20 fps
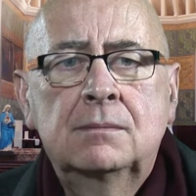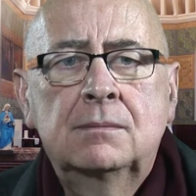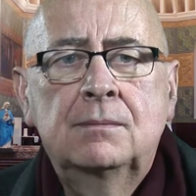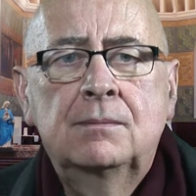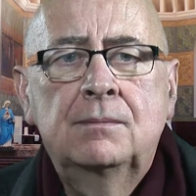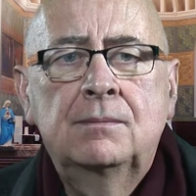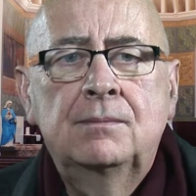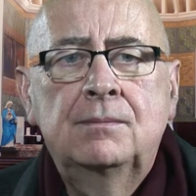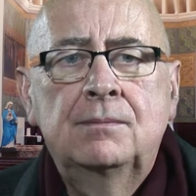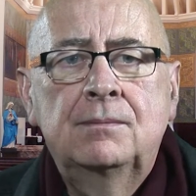
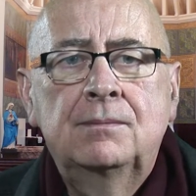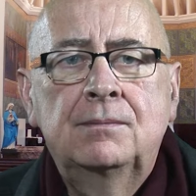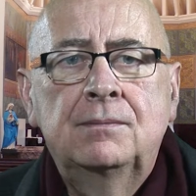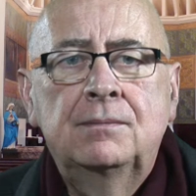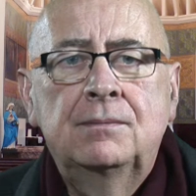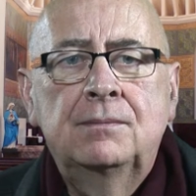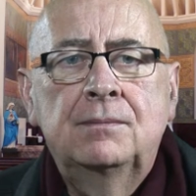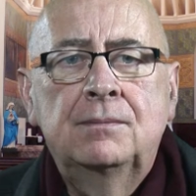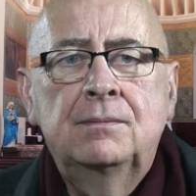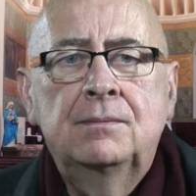
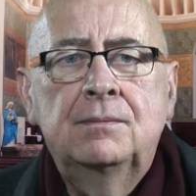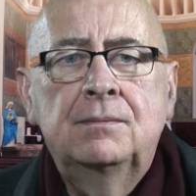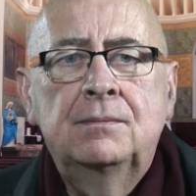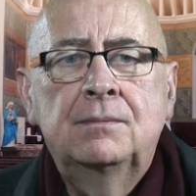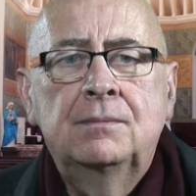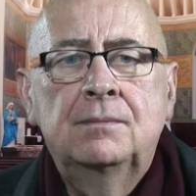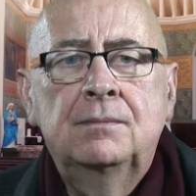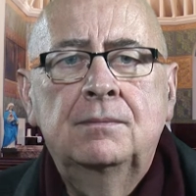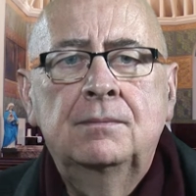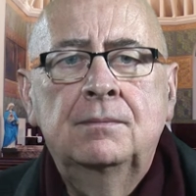
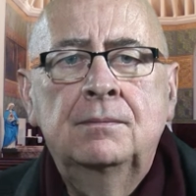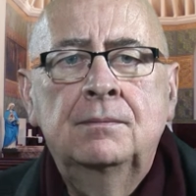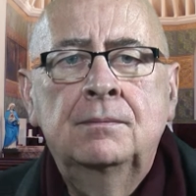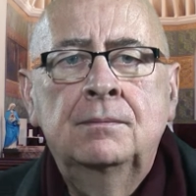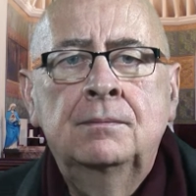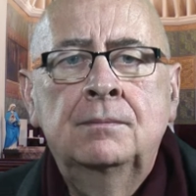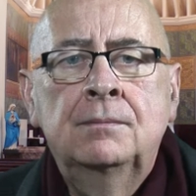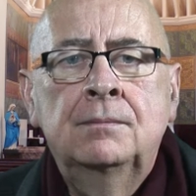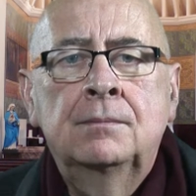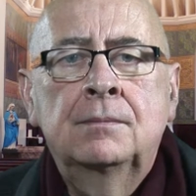
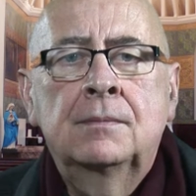No one is speaking in this clip.